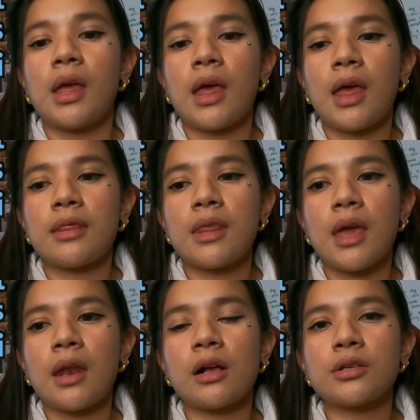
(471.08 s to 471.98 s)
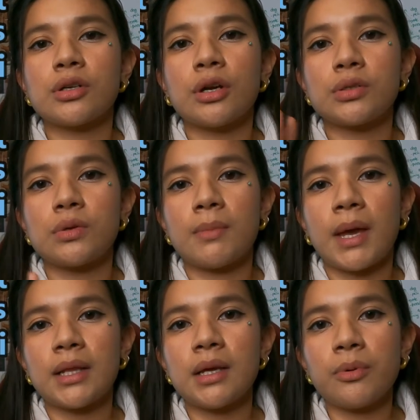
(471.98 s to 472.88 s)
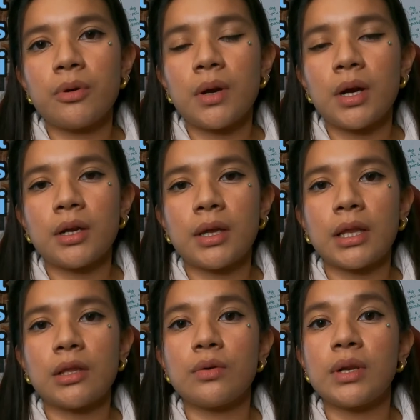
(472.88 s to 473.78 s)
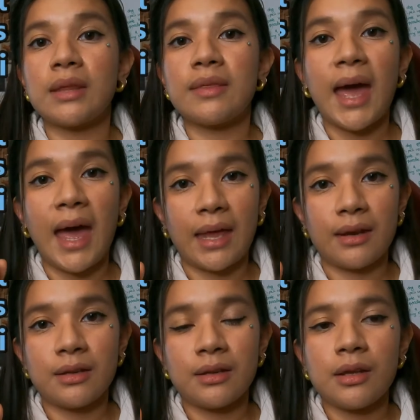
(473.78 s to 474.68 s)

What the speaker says: and then I'll start doing my clipper work, including the head.